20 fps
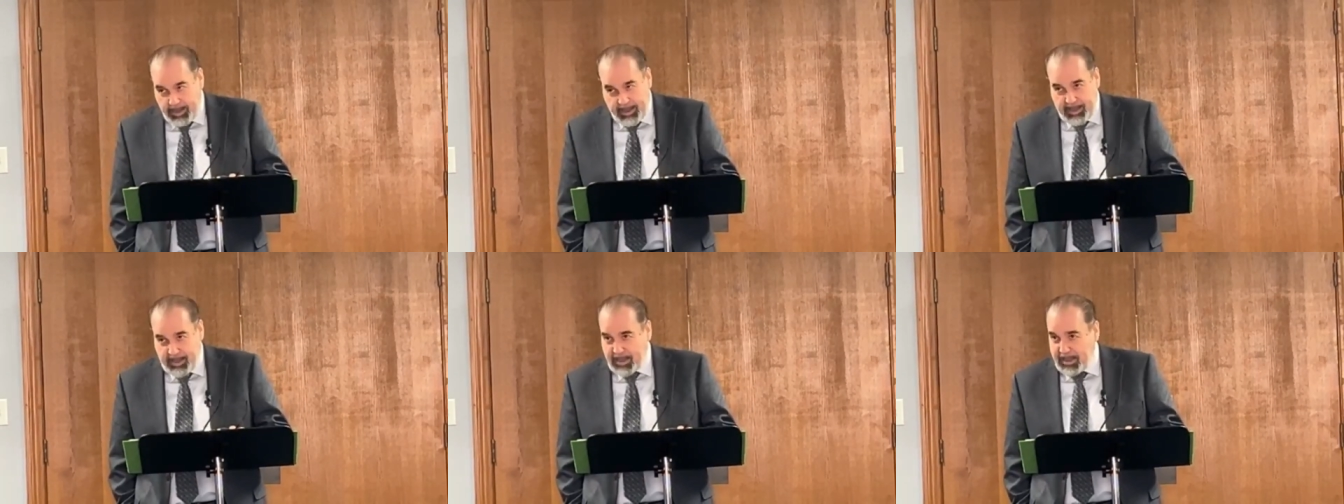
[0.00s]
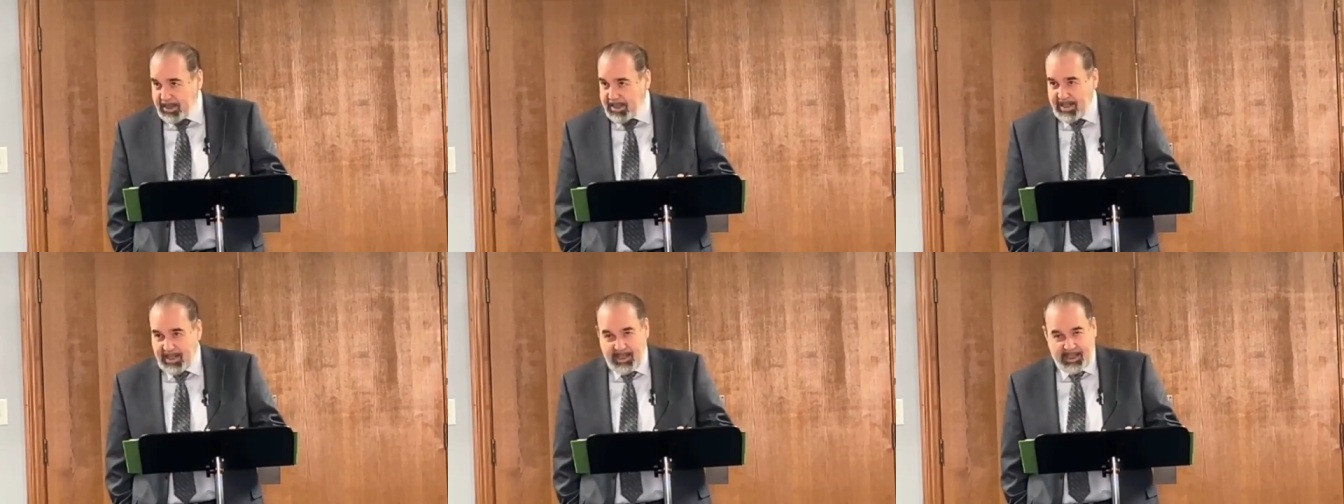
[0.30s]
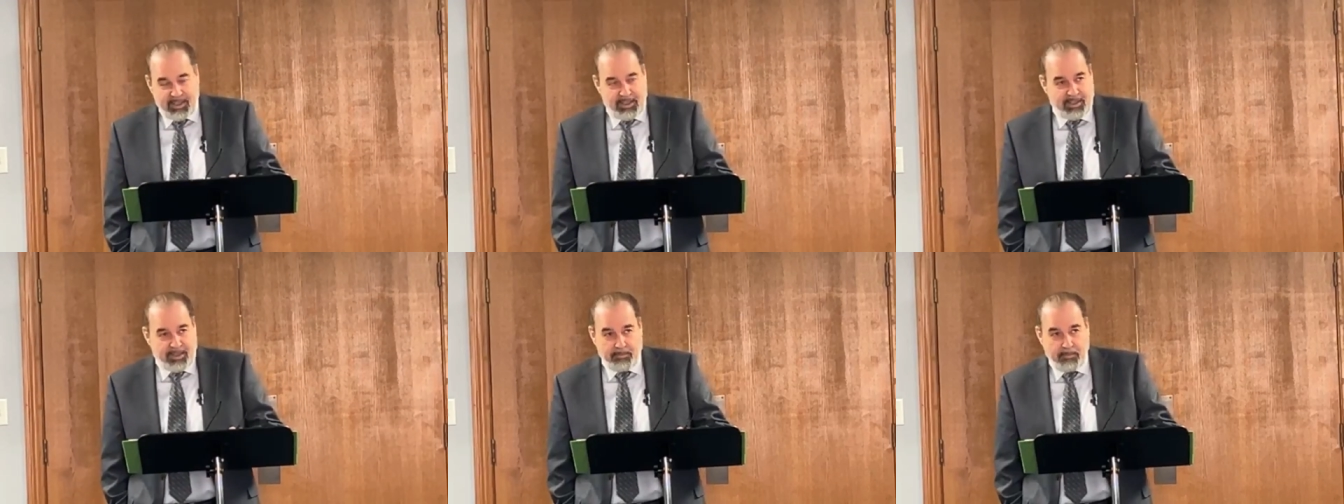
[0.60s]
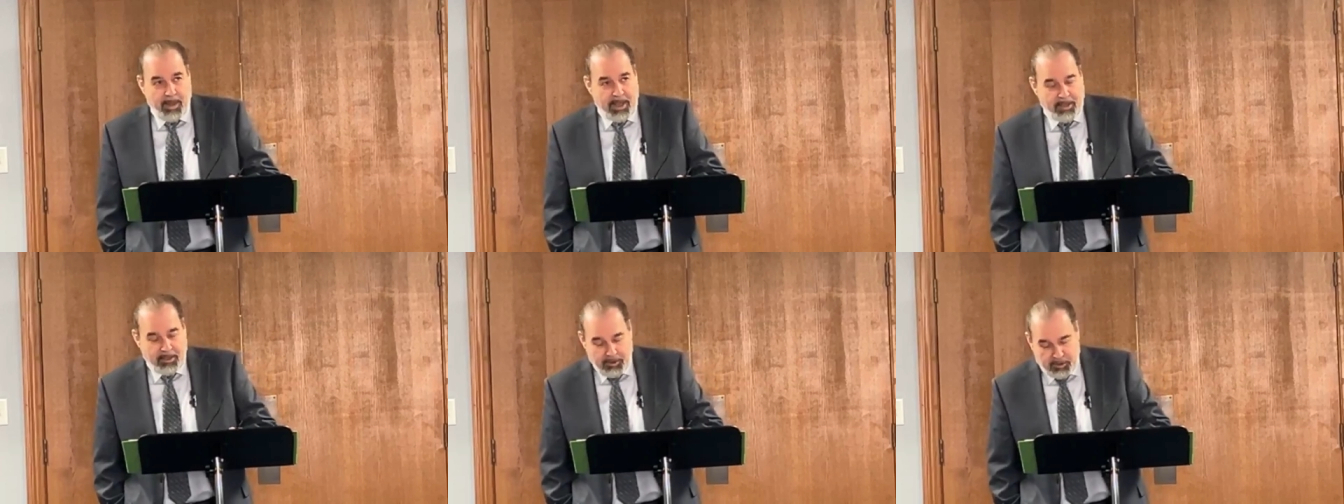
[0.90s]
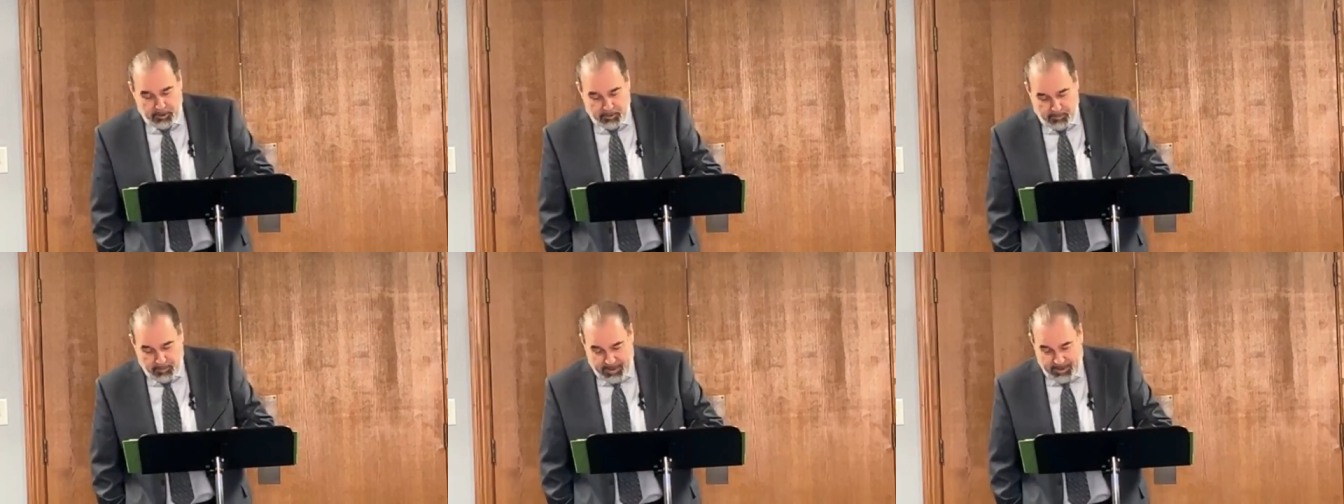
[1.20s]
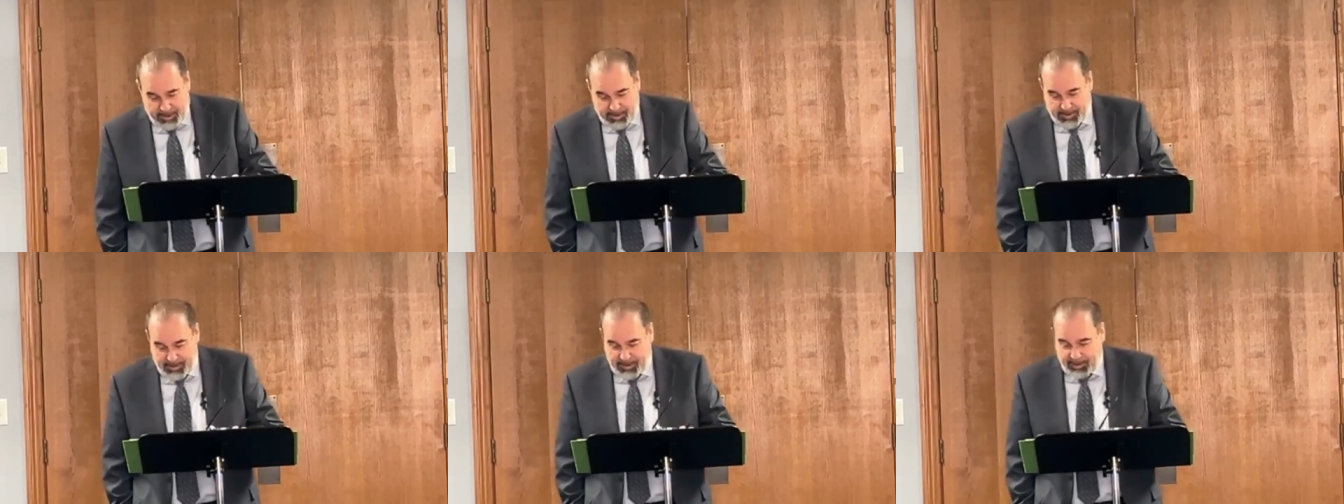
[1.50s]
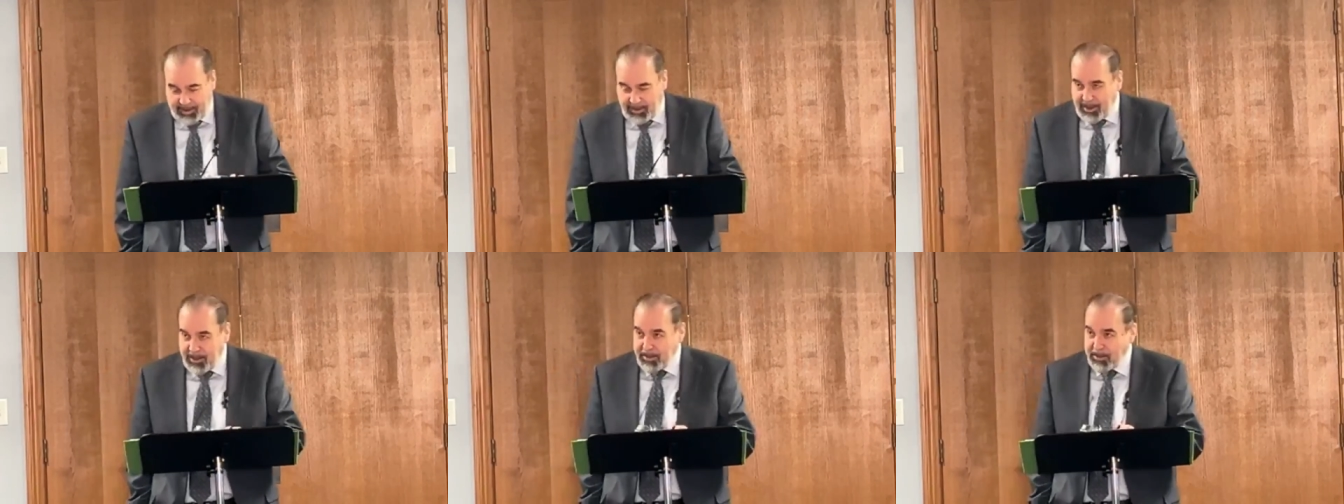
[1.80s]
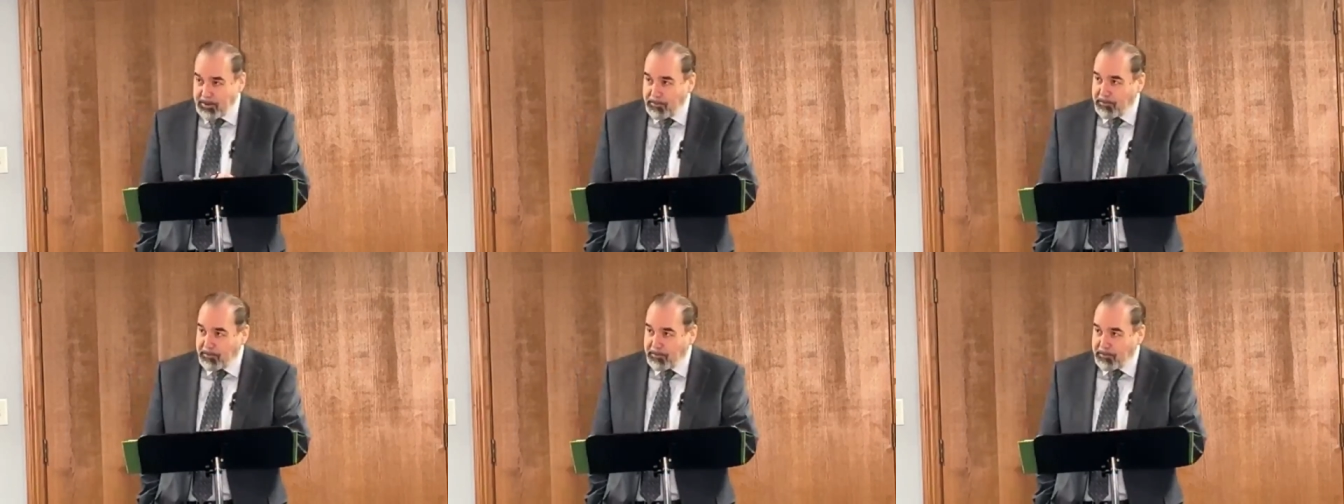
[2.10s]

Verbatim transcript: He didn't need to make you do anything.